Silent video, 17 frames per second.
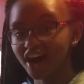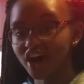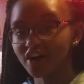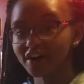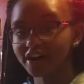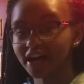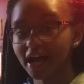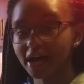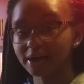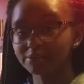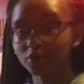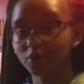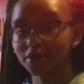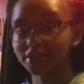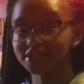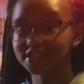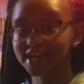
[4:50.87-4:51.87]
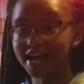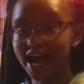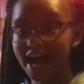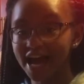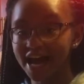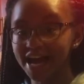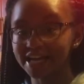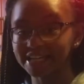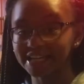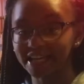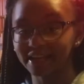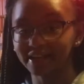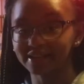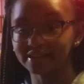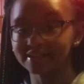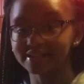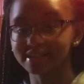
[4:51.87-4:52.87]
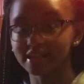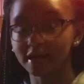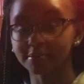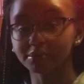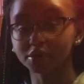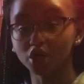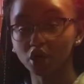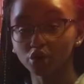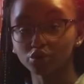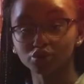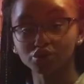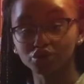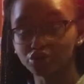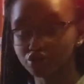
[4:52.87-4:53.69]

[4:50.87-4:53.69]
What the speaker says: Alright, I'm going to add in some kosher